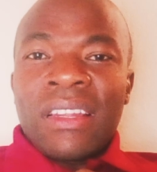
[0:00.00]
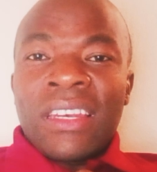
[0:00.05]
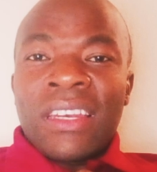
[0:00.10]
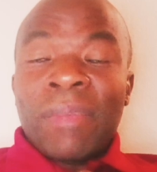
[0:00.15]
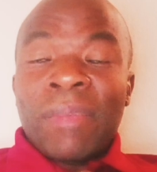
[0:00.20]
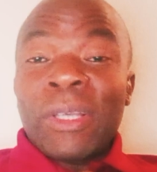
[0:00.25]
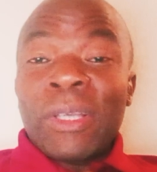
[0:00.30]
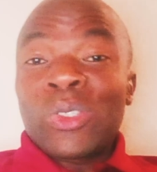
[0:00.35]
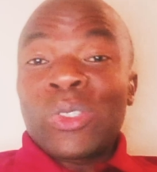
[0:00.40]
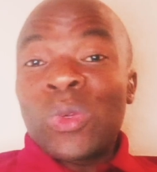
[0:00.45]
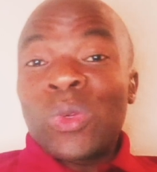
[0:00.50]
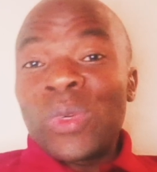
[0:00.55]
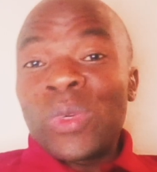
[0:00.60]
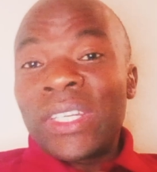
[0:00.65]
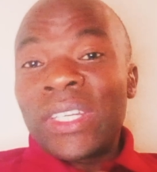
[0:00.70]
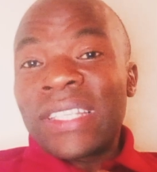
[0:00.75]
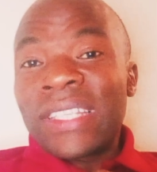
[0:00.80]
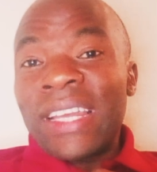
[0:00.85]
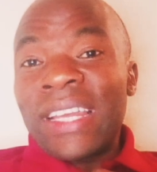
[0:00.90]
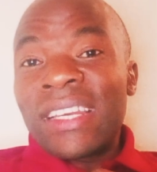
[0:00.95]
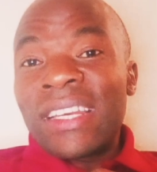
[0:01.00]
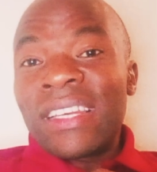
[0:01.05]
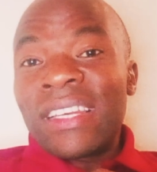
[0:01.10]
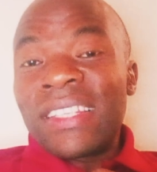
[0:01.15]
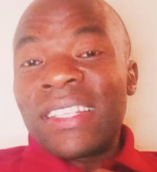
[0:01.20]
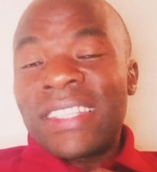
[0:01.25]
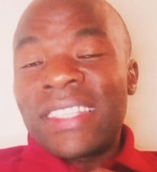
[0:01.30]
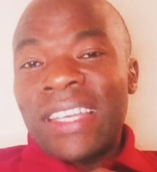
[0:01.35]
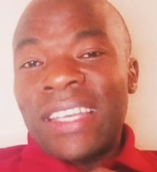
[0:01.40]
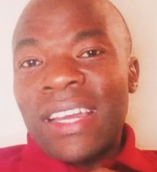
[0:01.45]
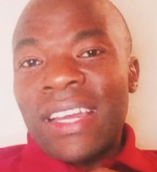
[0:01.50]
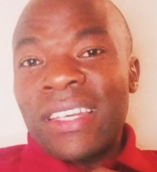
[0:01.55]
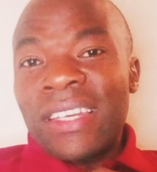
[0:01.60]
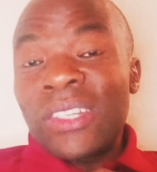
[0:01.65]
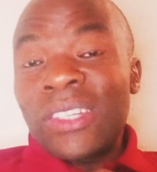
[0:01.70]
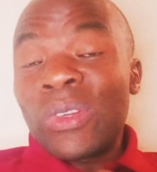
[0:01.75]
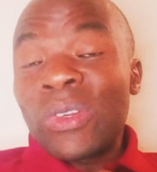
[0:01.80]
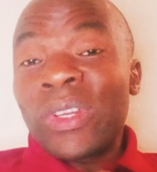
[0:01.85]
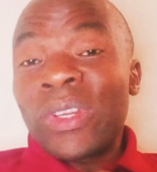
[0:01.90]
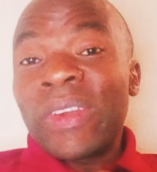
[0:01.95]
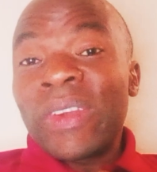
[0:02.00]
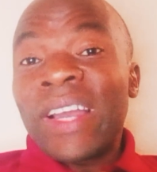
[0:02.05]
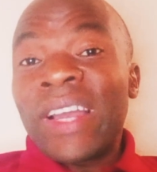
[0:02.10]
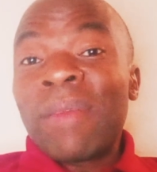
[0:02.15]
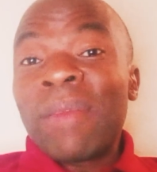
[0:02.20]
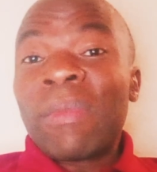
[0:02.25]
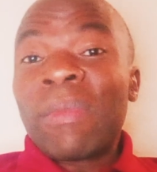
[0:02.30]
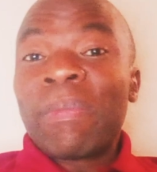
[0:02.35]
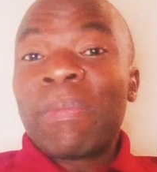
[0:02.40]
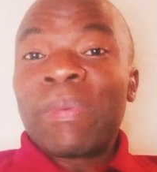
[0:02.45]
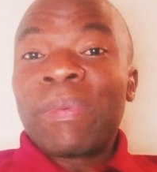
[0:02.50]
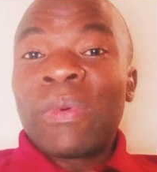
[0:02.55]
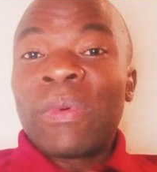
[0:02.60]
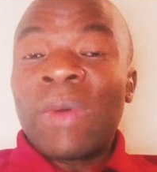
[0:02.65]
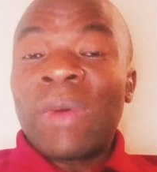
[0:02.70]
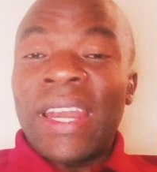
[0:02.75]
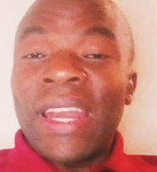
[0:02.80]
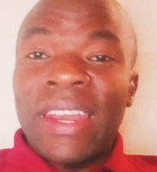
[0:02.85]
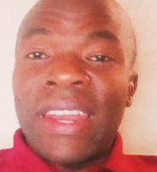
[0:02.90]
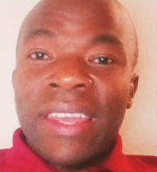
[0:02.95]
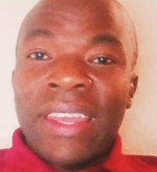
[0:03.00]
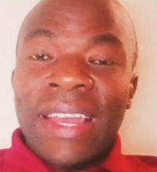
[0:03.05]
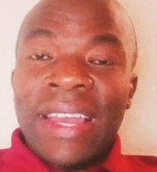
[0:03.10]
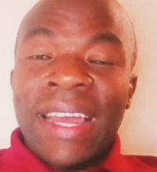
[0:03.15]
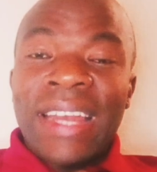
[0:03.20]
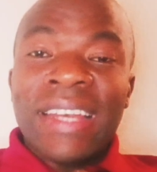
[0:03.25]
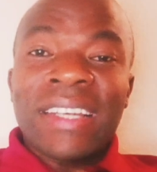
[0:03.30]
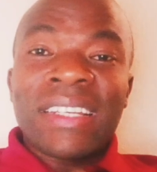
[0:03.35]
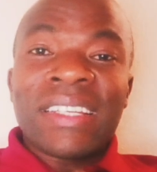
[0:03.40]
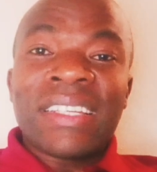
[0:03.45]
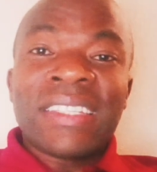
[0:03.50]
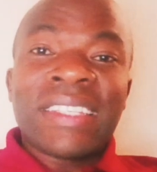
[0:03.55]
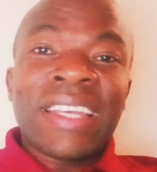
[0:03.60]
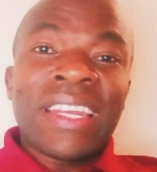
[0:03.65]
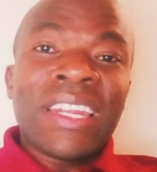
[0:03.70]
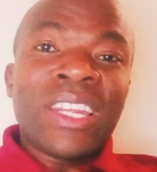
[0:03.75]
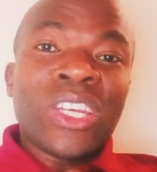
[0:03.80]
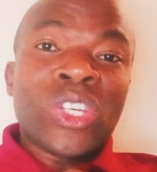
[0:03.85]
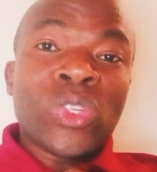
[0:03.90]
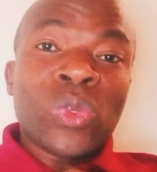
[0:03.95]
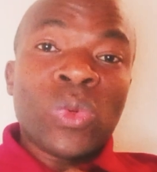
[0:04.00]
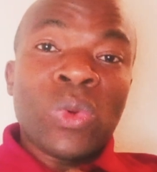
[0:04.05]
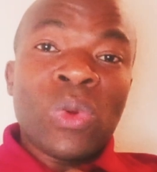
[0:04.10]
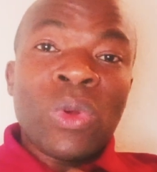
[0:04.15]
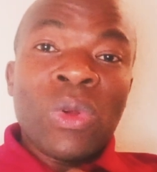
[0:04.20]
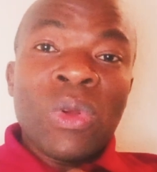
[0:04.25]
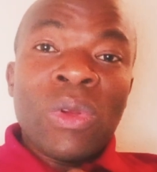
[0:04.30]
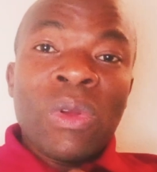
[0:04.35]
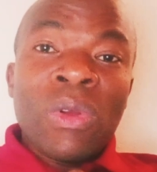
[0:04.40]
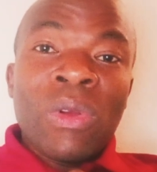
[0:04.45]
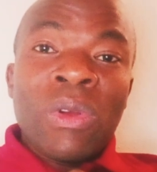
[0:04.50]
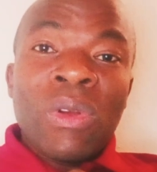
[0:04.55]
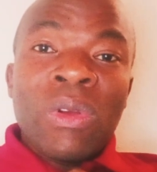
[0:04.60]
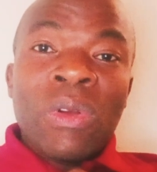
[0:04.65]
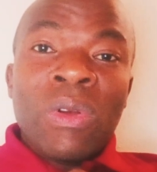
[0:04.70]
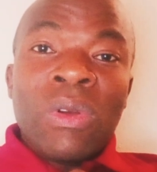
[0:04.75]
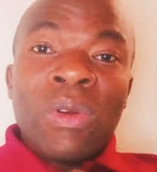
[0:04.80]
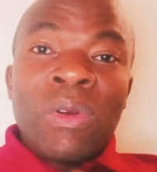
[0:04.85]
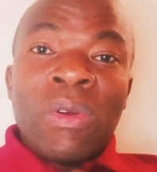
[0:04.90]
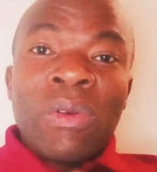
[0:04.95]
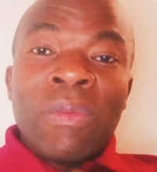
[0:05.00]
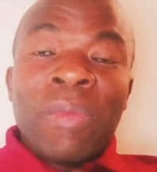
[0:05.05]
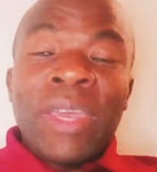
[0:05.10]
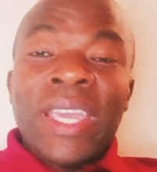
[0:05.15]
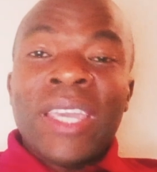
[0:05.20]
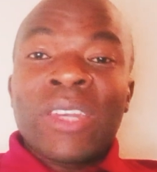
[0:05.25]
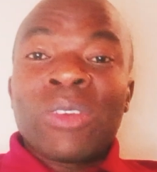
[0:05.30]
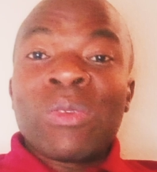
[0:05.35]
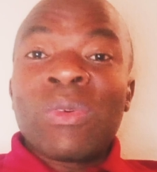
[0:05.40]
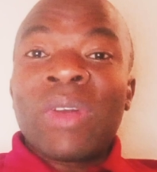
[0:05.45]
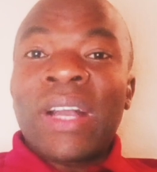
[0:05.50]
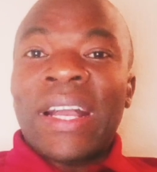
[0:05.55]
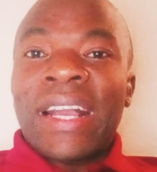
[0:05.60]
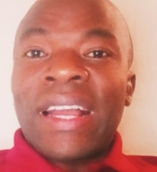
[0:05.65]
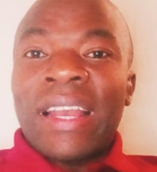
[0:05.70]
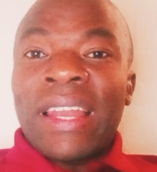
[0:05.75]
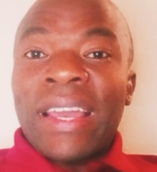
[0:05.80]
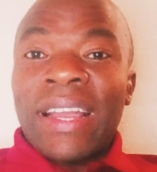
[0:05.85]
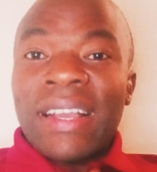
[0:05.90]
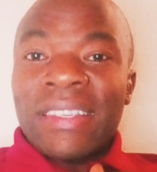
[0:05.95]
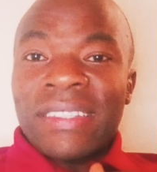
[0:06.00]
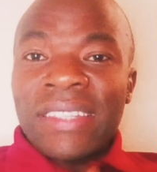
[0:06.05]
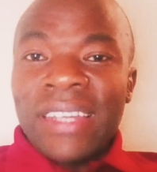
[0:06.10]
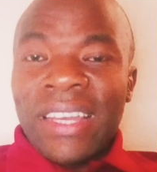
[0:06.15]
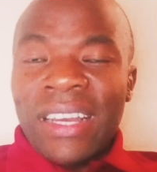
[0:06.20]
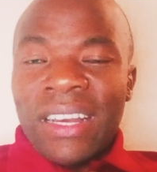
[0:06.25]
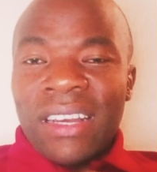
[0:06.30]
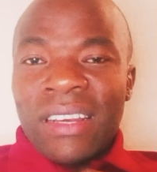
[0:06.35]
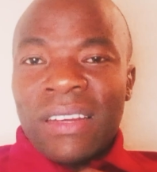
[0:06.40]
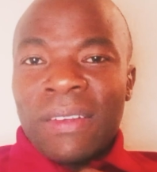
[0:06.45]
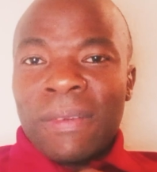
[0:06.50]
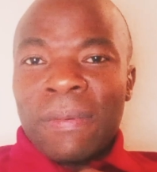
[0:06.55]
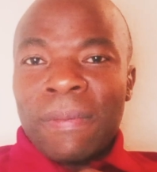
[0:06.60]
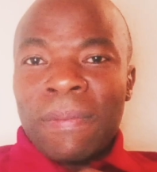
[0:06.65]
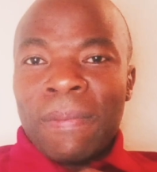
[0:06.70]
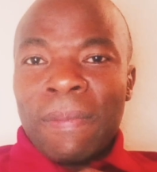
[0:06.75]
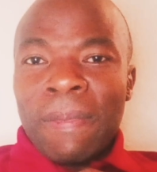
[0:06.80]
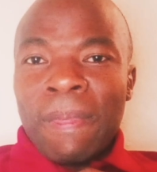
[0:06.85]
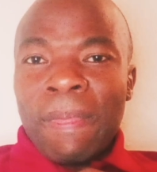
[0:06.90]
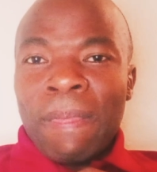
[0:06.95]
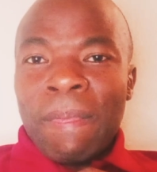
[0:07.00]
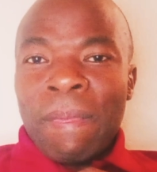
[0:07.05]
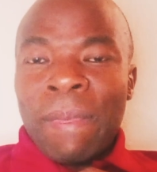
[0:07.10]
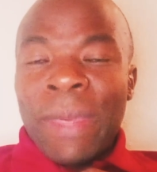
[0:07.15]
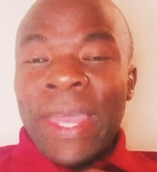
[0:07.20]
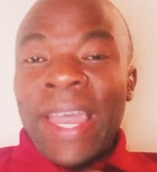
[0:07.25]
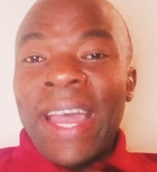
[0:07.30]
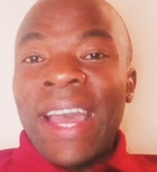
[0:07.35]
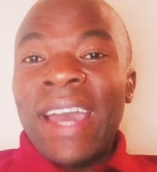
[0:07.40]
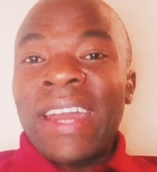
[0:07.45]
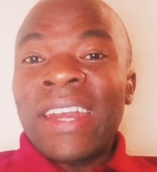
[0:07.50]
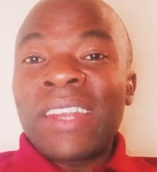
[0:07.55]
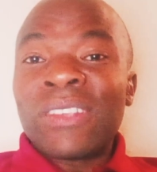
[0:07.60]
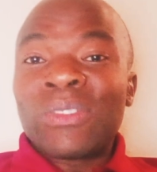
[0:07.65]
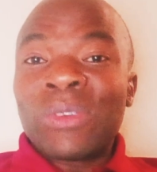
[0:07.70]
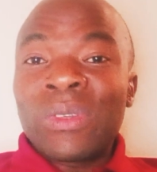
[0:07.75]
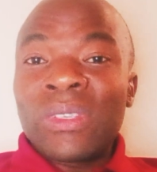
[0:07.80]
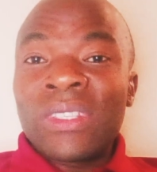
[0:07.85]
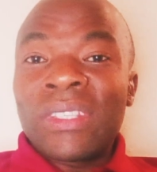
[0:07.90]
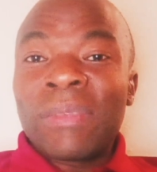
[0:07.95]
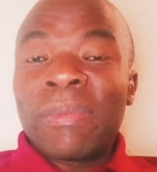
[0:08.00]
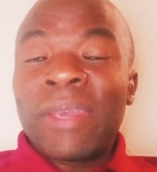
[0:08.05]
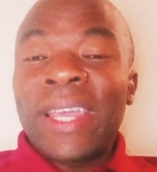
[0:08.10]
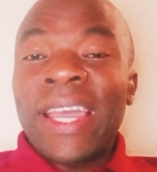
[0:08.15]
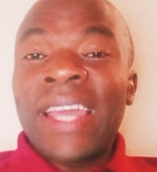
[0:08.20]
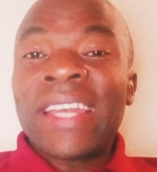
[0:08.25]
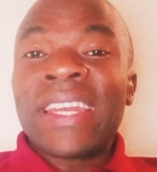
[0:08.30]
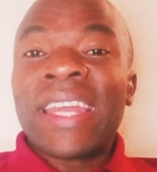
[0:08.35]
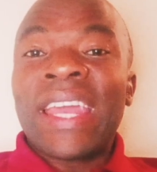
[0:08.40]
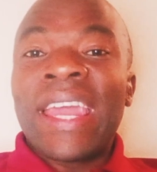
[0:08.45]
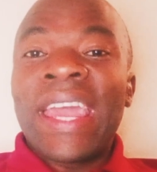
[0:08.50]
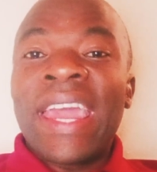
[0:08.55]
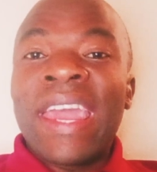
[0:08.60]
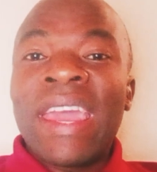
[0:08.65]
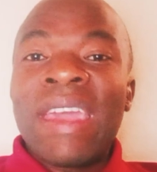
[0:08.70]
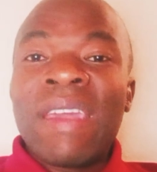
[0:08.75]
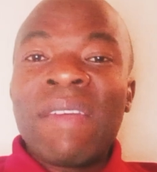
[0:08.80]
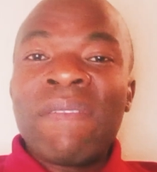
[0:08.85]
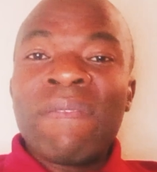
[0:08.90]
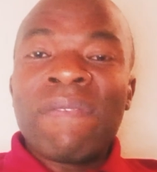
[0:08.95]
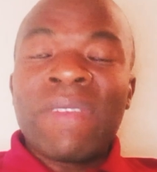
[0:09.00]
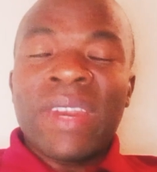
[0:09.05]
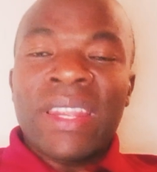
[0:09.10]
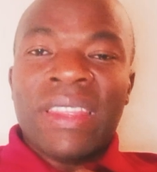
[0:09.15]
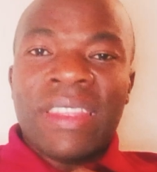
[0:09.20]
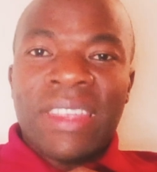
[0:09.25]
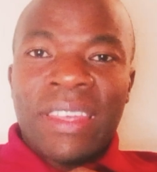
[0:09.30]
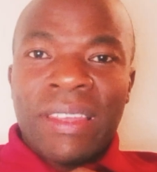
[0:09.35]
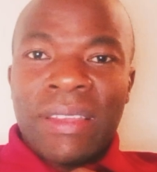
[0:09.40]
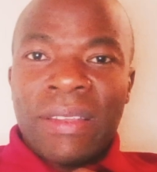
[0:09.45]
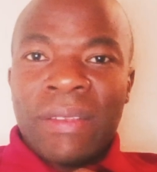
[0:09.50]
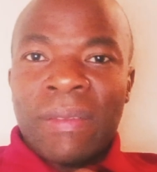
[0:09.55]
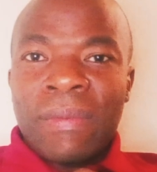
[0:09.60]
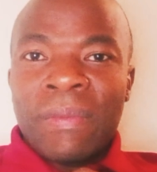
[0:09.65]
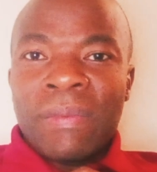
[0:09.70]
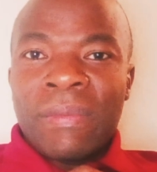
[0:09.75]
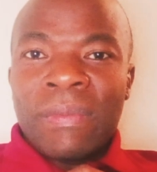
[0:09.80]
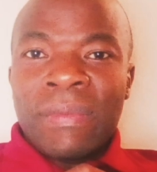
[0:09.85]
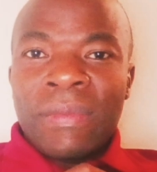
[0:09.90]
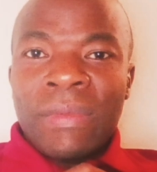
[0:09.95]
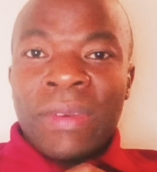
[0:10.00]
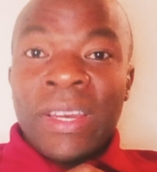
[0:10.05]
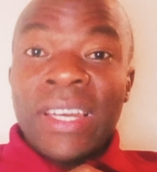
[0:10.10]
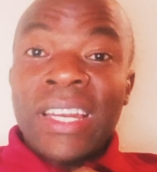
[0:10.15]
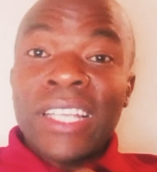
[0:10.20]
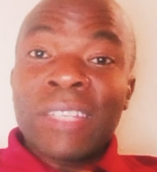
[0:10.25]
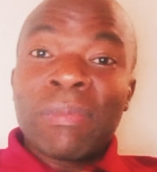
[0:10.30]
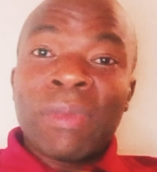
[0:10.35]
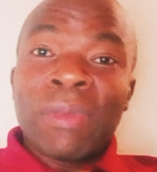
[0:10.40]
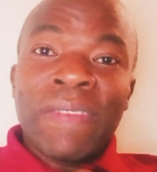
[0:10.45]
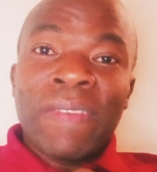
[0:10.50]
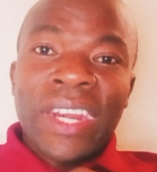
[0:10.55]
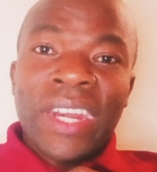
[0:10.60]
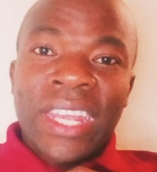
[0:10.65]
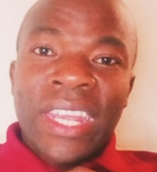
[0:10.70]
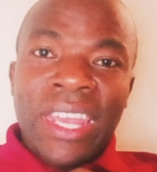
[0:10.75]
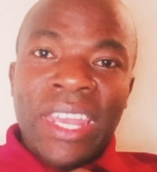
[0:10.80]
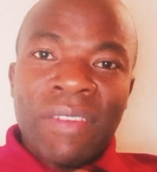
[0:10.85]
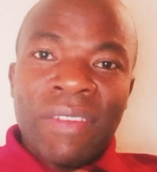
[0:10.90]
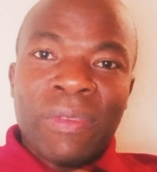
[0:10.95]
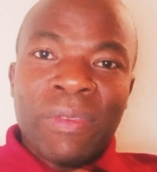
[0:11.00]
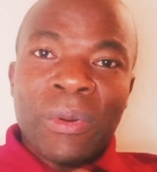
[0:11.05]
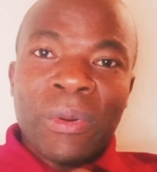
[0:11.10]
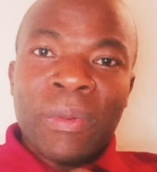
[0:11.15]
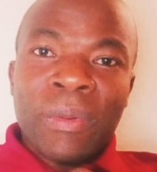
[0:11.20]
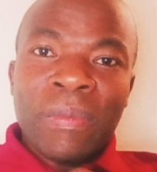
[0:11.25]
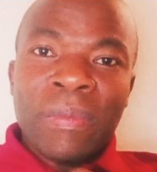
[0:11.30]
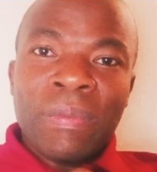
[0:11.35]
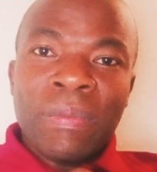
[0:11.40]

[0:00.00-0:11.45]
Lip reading: The person who designed this chair did not come one day and decided to make it look like a snake. There are reasons behind everything. Let us be very careful.